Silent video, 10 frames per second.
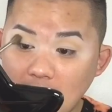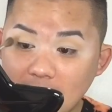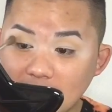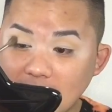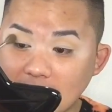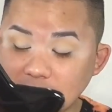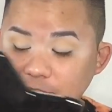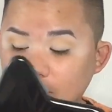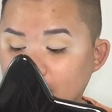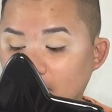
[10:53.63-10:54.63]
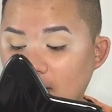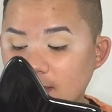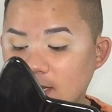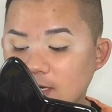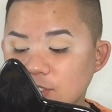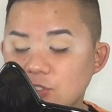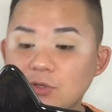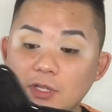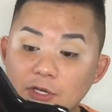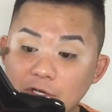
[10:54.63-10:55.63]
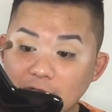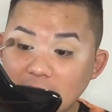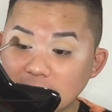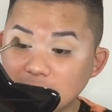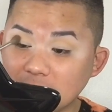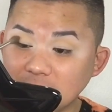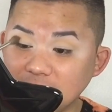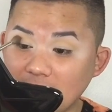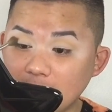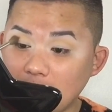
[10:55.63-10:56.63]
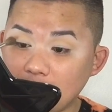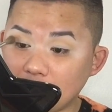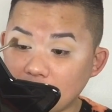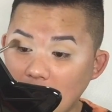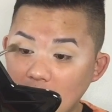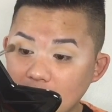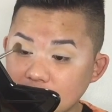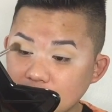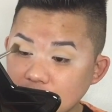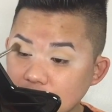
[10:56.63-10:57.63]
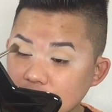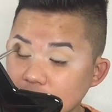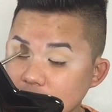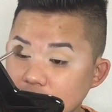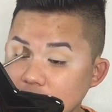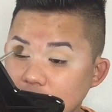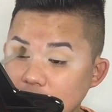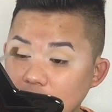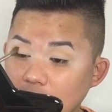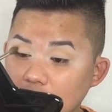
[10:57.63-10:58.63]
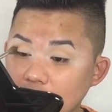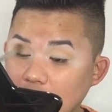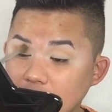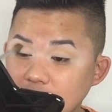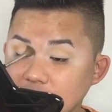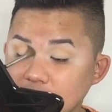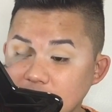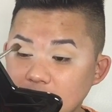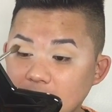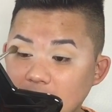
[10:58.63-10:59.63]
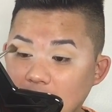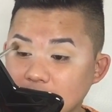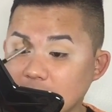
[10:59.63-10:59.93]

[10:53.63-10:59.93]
And again, just going to apply that into the crease with the same brush. Kind of just deepen up